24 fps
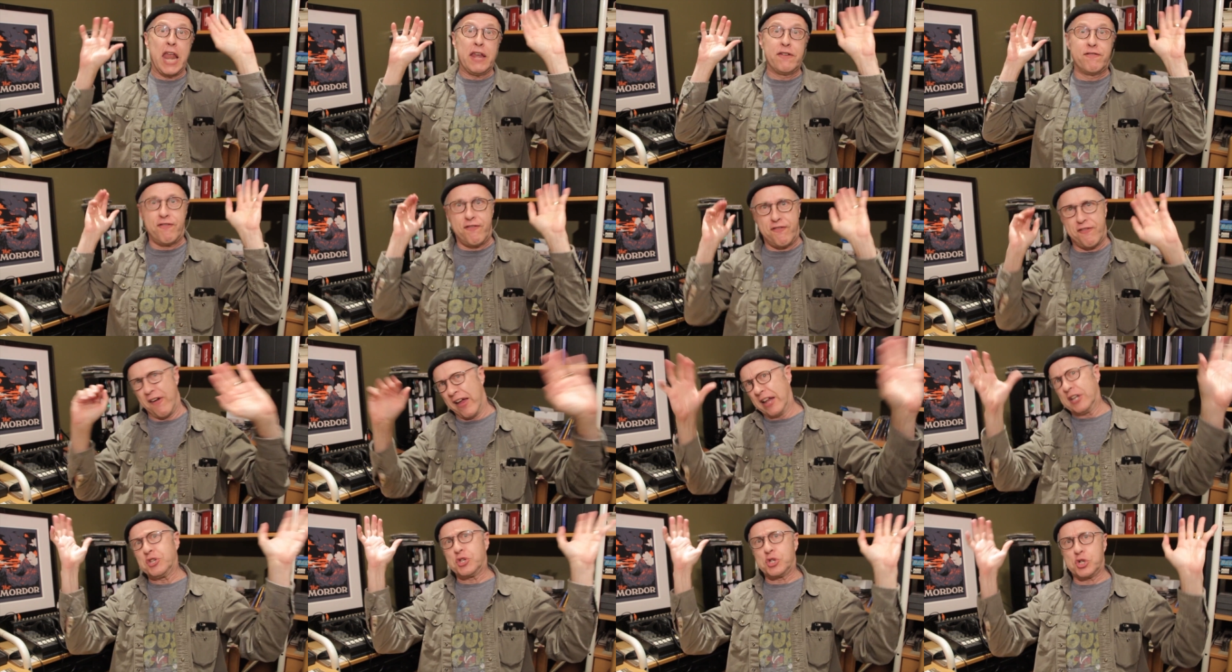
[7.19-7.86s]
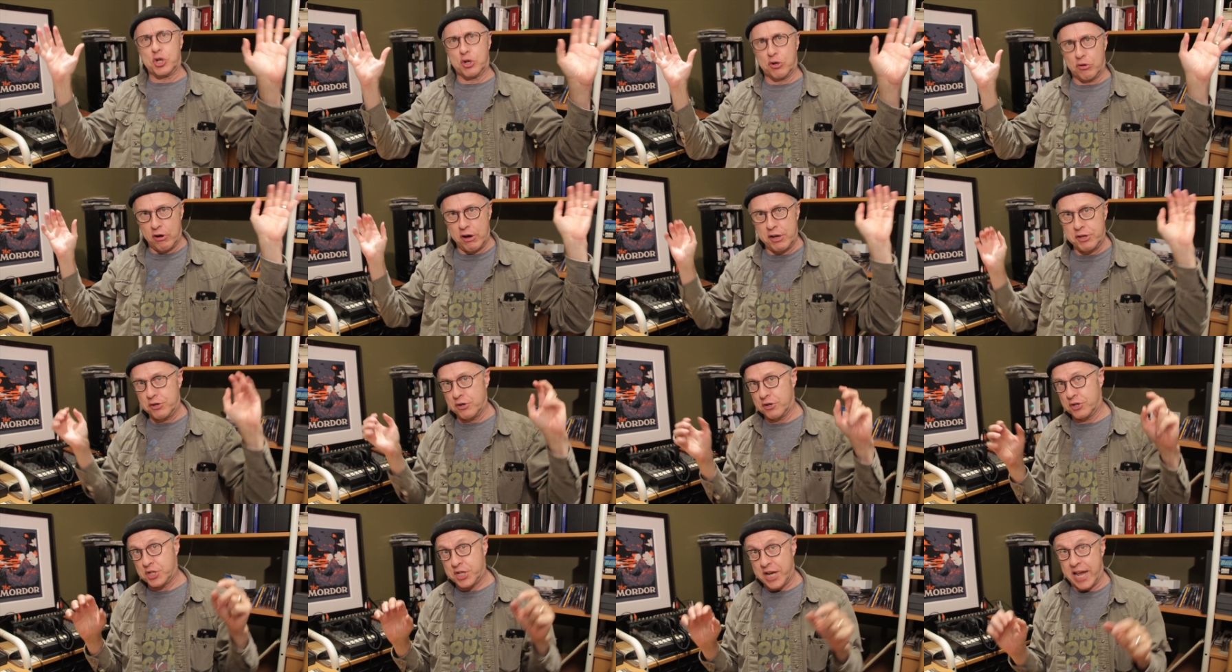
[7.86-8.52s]
adventure
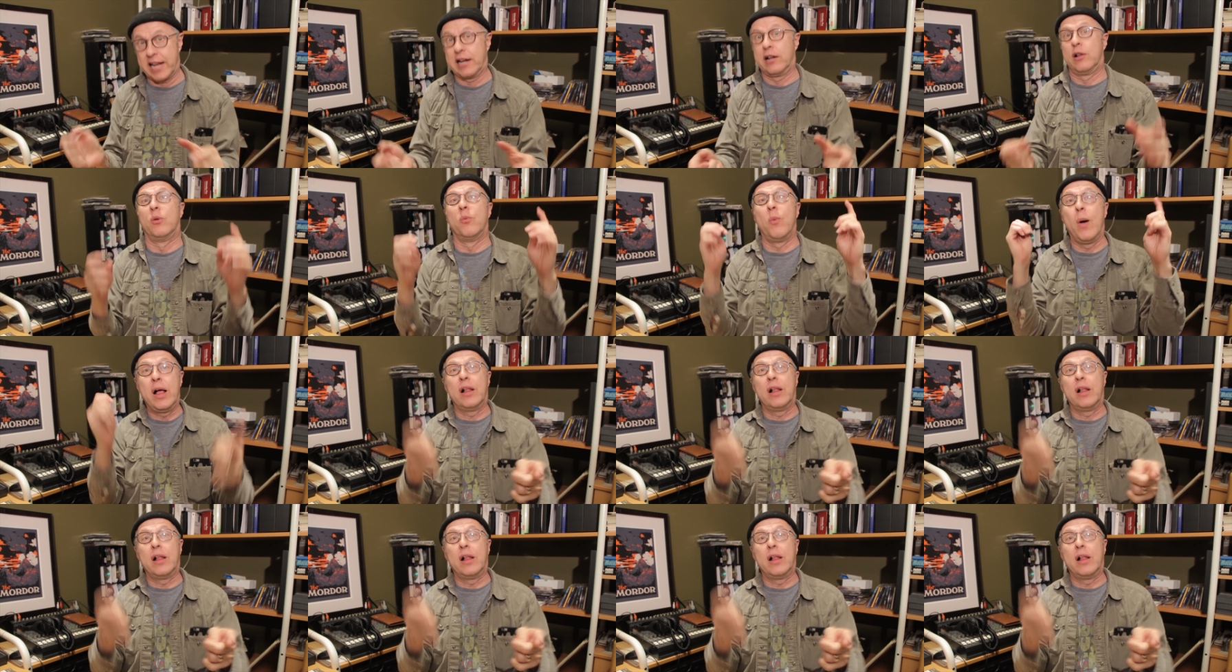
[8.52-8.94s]
on your channel?